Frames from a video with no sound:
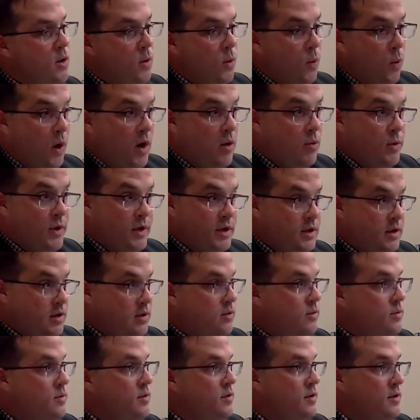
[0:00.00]
what we
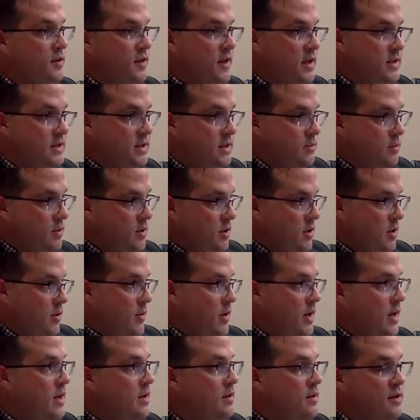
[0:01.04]
do, the things that we're
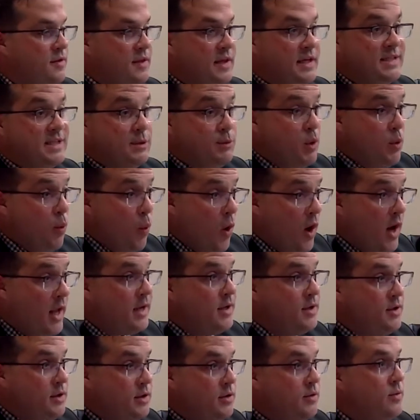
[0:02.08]
doing, the things that we want to
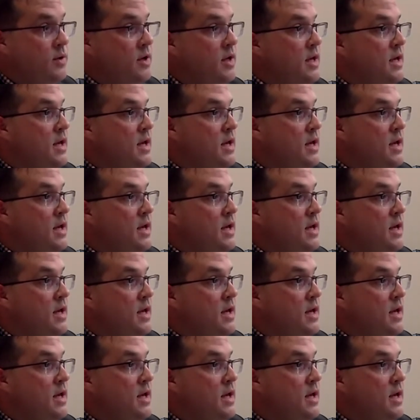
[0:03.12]
do,